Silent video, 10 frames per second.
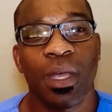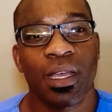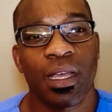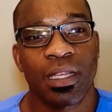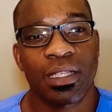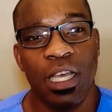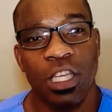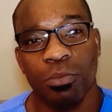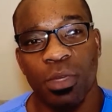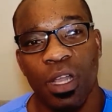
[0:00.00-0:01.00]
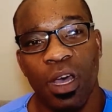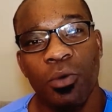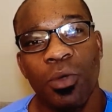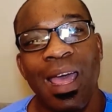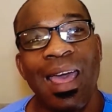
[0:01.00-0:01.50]
in the section below
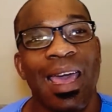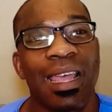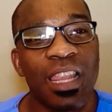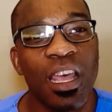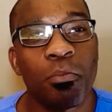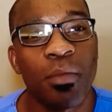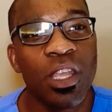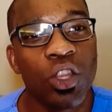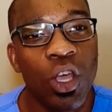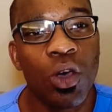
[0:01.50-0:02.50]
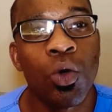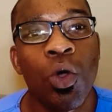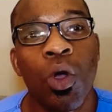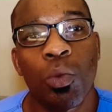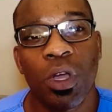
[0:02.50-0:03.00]
and let me know
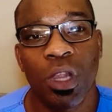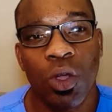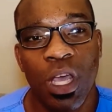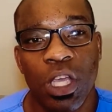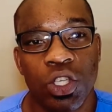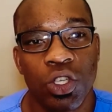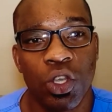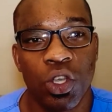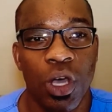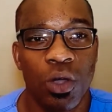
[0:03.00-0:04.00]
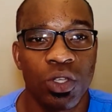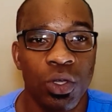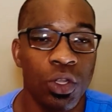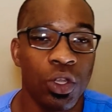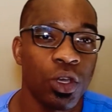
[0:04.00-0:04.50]
what location do you go to. Do
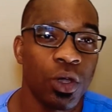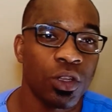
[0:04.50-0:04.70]
you go to the